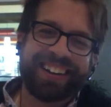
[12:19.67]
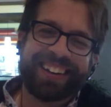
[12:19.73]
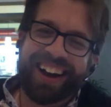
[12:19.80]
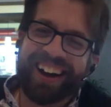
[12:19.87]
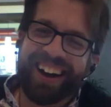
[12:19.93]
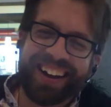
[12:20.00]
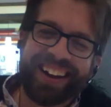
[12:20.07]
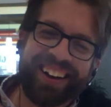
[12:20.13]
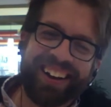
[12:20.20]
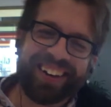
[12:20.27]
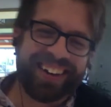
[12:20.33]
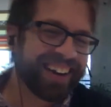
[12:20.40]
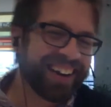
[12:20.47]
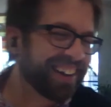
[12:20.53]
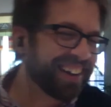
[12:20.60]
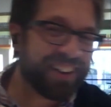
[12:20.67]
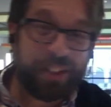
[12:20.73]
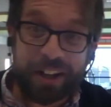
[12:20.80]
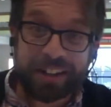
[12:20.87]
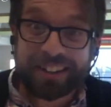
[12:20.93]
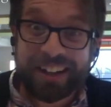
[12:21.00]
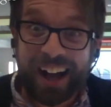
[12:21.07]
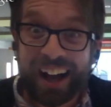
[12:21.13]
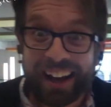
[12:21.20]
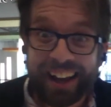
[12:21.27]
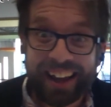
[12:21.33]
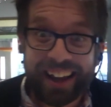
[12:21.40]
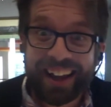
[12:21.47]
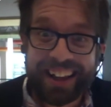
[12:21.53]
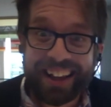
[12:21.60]
No, I know. It's
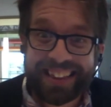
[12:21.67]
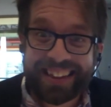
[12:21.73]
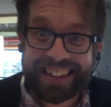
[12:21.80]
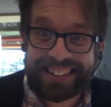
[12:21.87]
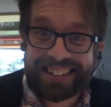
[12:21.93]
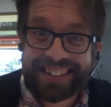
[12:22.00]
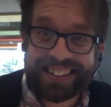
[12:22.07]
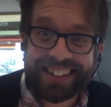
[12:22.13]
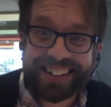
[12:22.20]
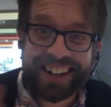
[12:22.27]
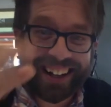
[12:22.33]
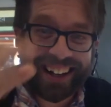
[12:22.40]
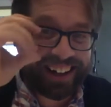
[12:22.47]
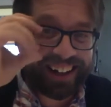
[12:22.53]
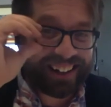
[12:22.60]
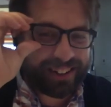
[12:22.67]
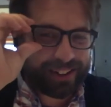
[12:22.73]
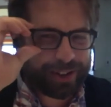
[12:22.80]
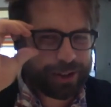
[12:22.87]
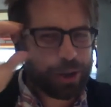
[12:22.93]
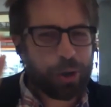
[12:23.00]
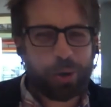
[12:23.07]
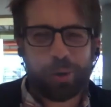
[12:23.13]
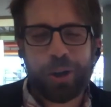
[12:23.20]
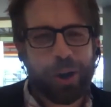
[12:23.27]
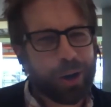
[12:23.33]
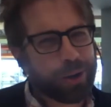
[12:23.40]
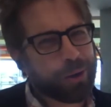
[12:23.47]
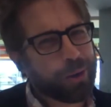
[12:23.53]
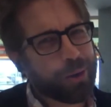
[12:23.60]
not. This is totally
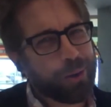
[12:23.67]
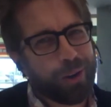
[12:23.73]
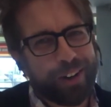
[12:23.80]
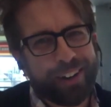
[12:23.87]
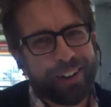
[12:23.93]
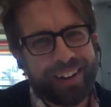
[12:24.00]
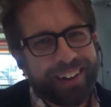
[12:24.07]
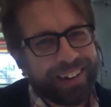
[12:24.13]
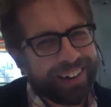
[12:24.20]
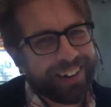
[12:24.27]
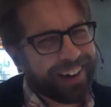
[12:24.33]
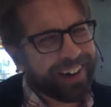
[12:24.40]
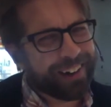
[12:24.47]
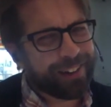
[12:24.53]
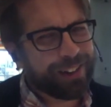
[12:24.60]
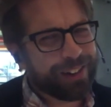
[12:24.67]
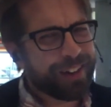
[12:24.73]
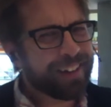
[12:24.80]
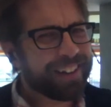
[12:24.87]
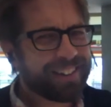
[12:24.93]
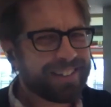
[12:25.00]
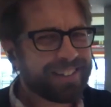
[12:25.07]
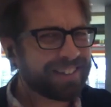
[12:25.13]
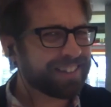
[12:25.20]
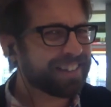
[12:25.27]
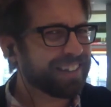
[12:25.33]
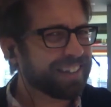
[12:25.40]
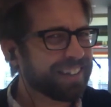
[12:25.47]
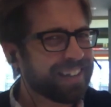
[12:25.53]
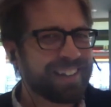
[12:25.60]
hardcore Linux
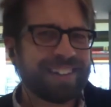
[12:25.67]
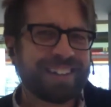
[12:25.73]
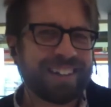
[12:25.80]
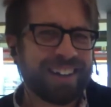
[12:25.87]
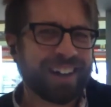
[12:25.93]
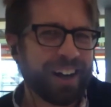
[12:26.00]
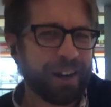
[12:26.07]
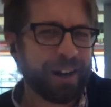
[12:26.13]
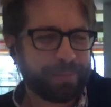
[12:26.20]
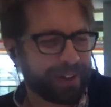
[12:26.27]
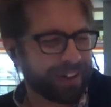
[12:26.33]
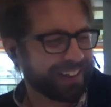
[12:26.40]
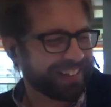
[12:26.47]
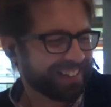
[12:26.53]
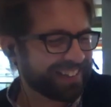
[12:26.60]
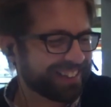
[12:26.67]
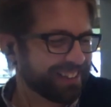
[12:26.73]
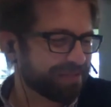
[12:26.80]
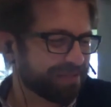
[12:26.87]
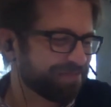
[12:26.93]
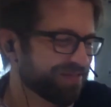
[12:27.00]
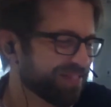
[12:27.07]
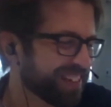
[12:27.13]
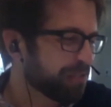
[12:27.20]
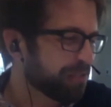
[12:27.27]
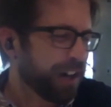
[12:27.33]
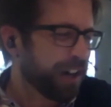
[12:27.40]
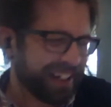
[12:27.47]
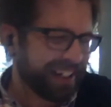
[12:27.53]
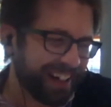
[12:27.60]
geeky operating system
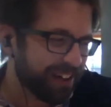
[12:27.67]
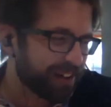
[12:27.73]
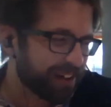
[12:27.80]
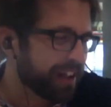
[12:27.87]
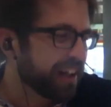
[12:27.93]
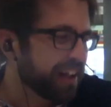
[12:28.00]
right now.